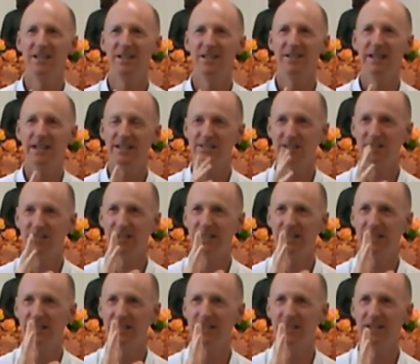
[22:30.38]
That's
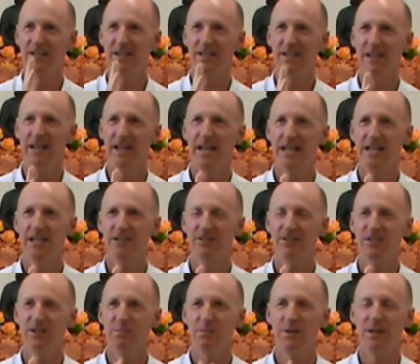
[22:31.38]
like anchor
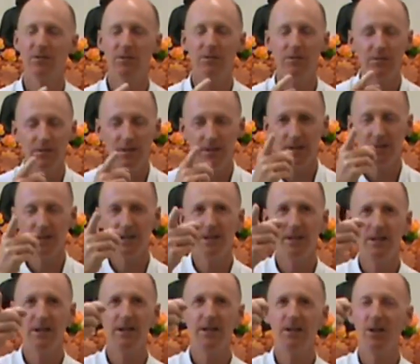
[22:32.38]
in the middle,
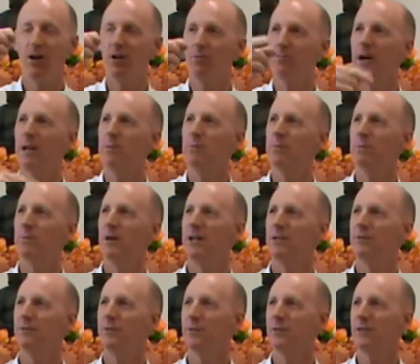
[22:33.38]
long rope of
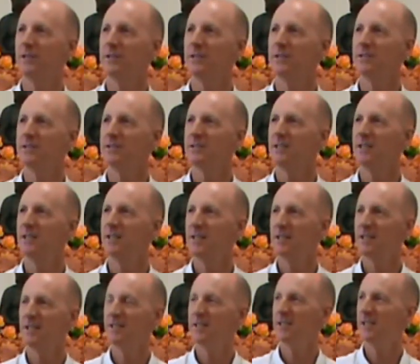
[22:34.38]
mindfulness,
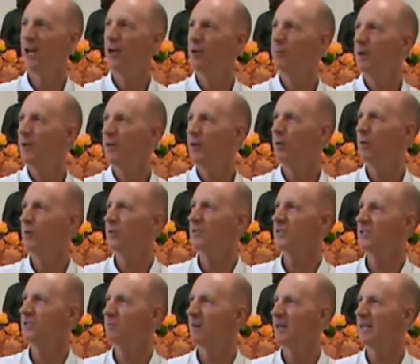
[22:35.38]
know where the horse
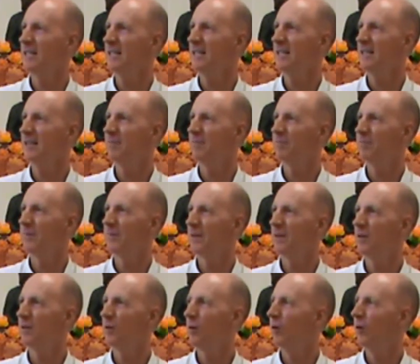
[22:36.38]
is running.
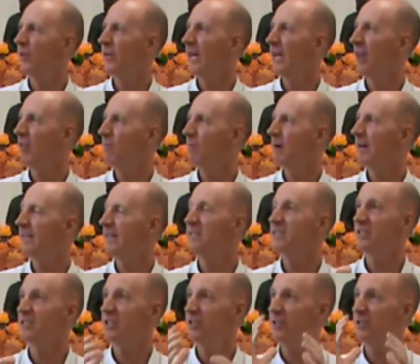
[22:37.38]
Or the other one
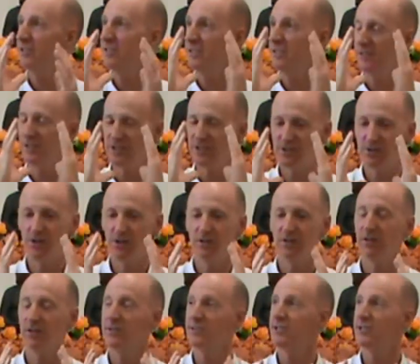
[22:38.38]
isn't using the strong
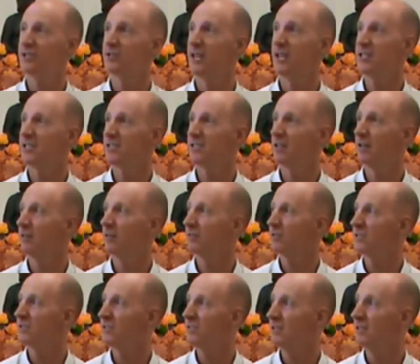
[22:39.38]
concentration to
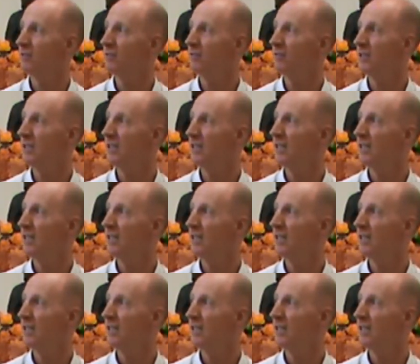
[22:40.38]
hold still,